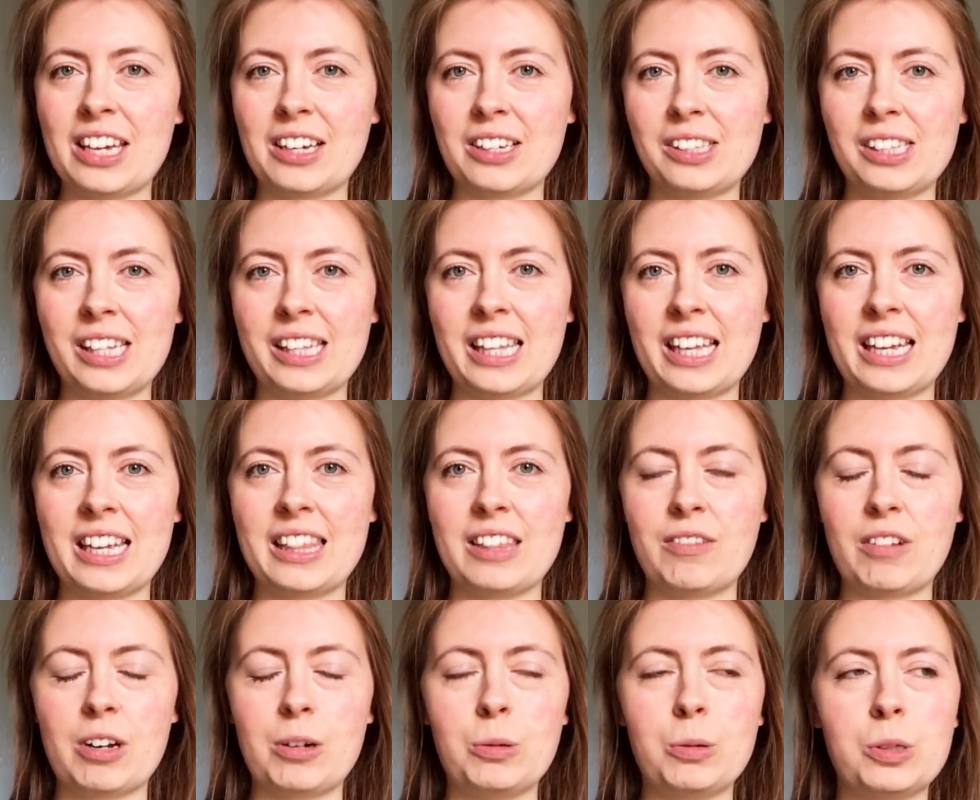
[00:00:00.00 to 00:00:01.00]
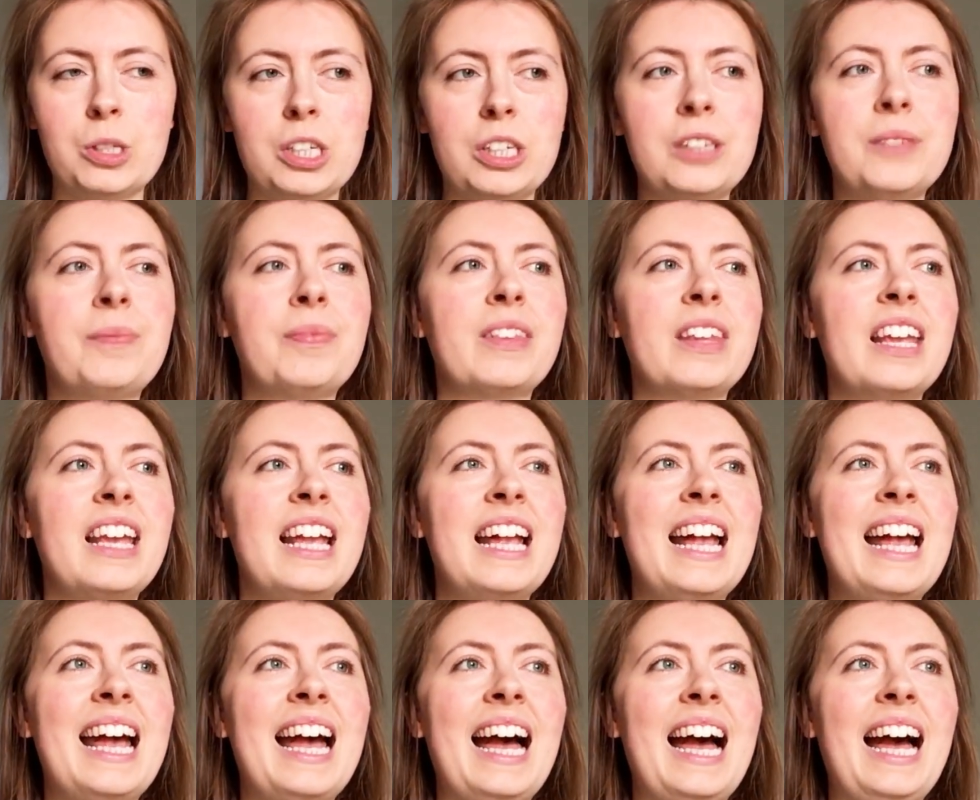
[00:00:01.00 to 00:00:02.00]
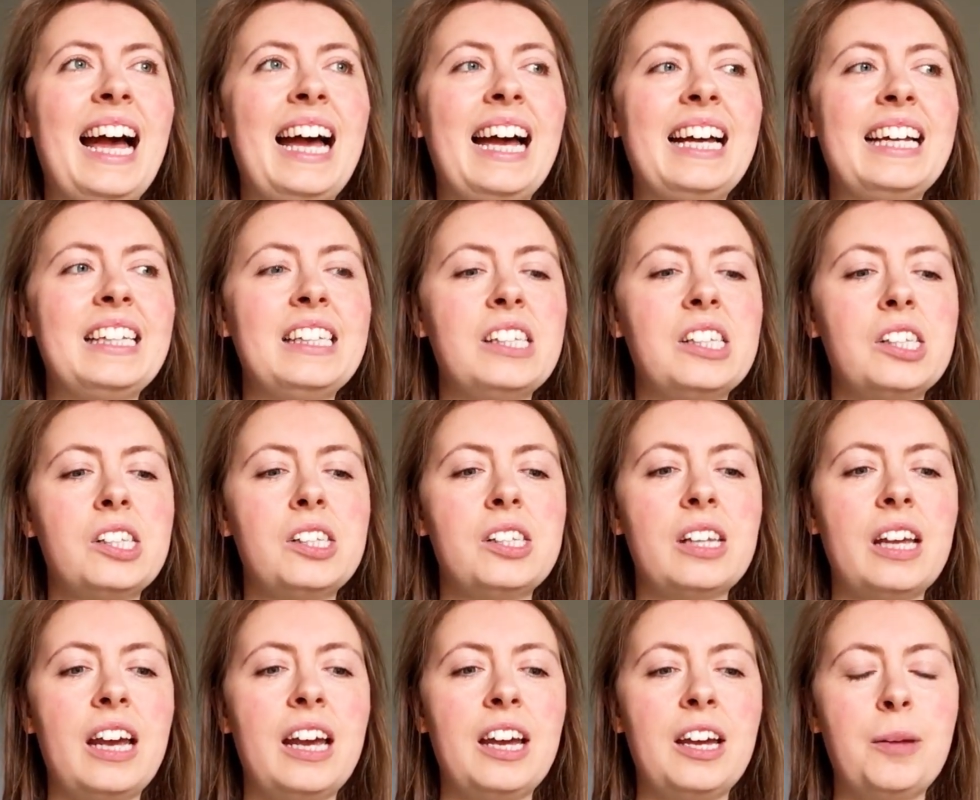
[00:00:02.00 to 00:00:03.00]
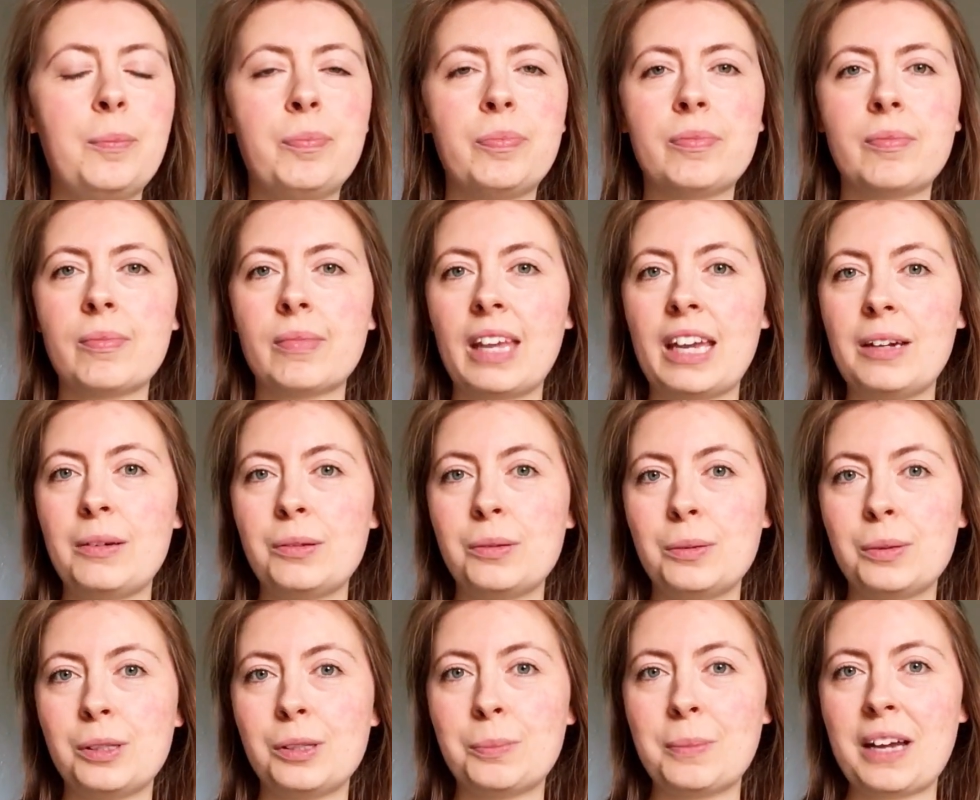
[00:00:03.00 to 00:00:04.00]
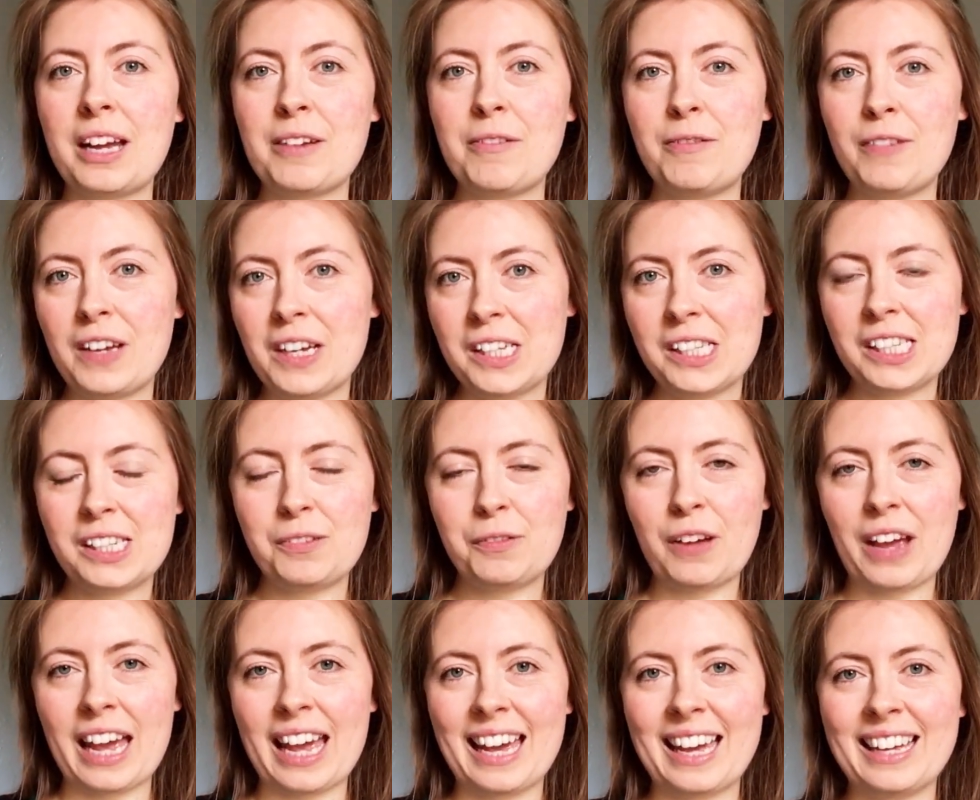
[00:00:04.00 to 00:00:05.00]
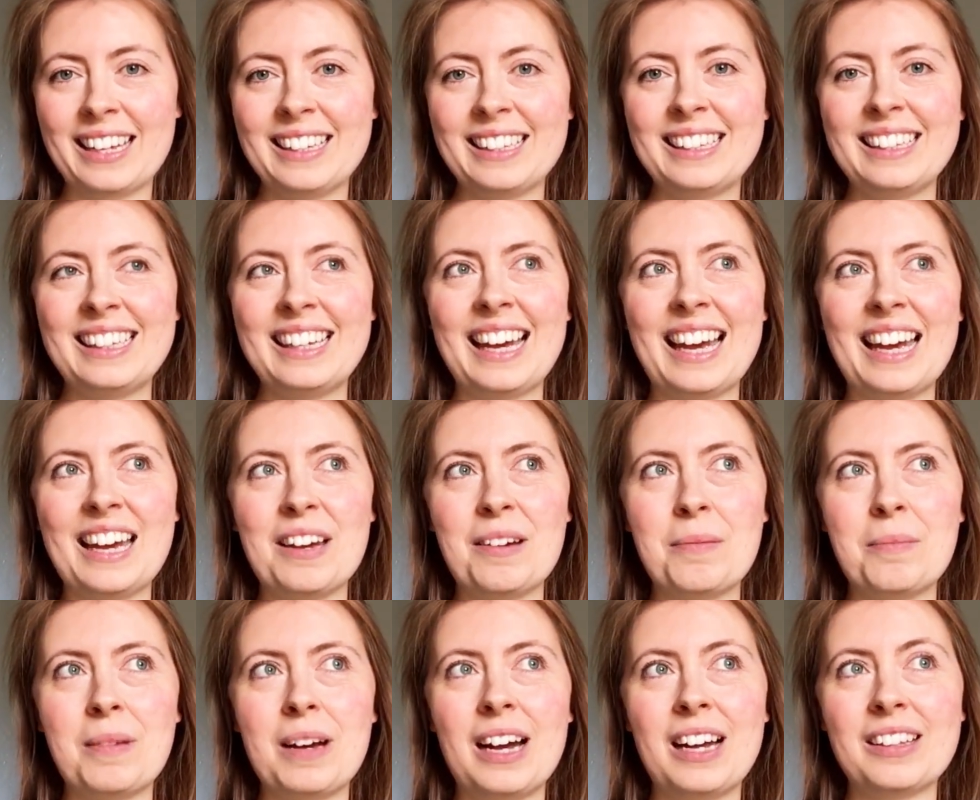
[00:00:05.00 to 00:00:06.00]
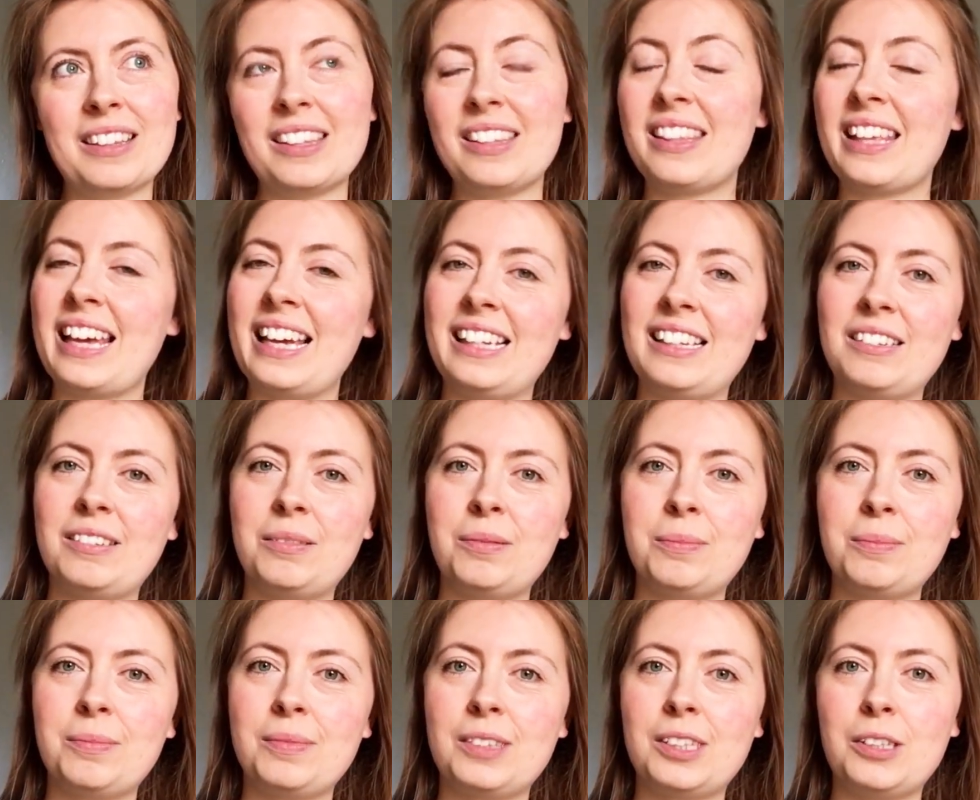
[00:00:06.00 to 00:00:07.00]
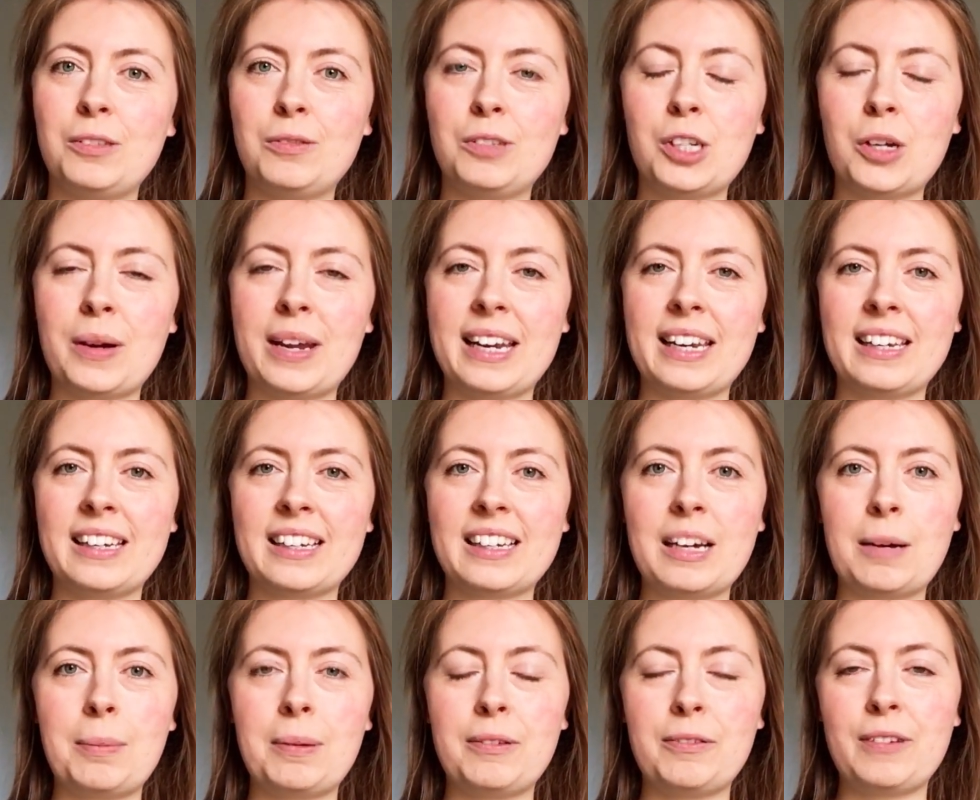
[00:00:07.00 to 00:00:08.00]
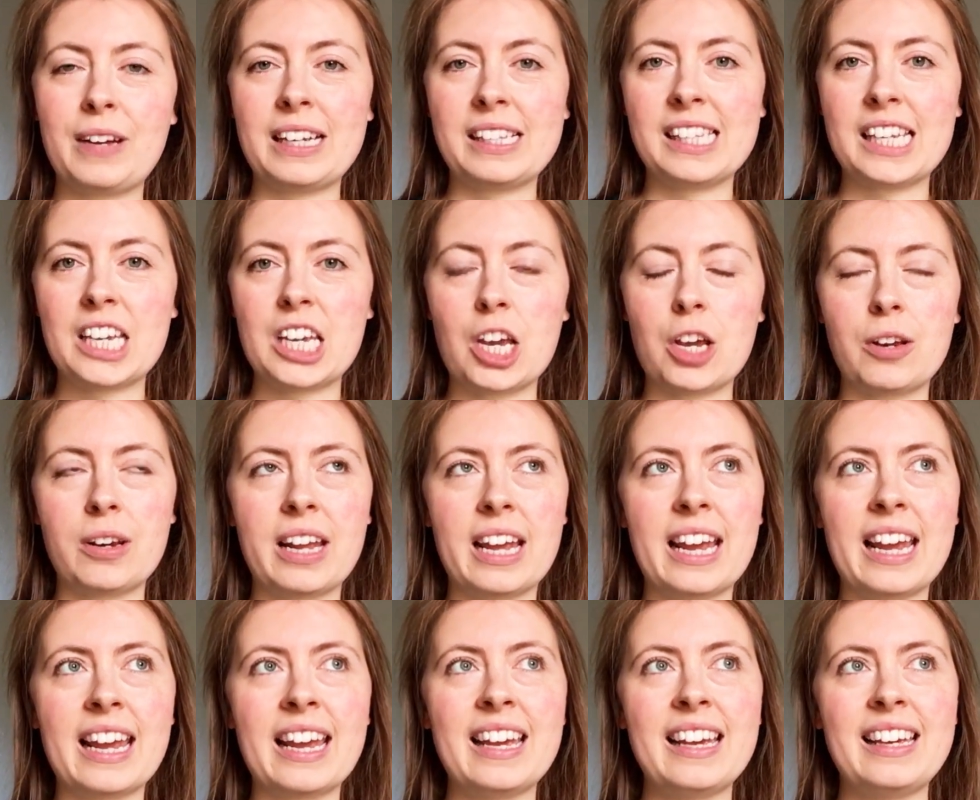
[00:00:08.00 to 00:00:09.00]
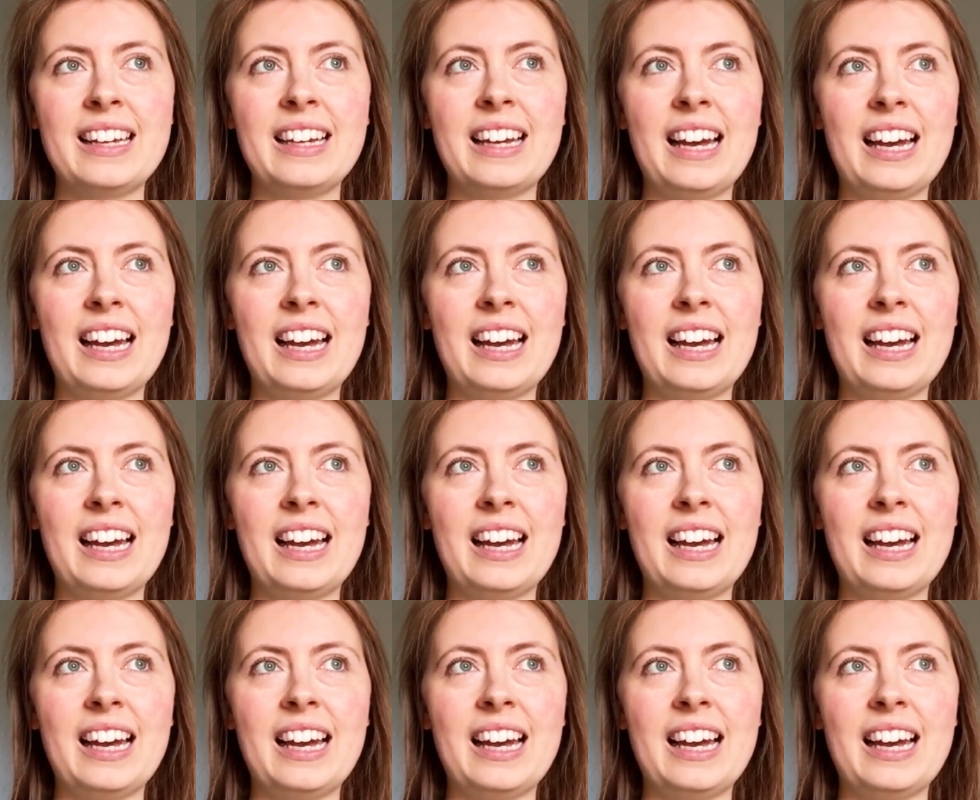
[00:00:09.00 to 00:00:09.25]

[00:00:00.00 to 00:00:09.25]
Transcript: think I said that in the right order. And it was my first fair, other than sort of doing a couple of fairs at uni.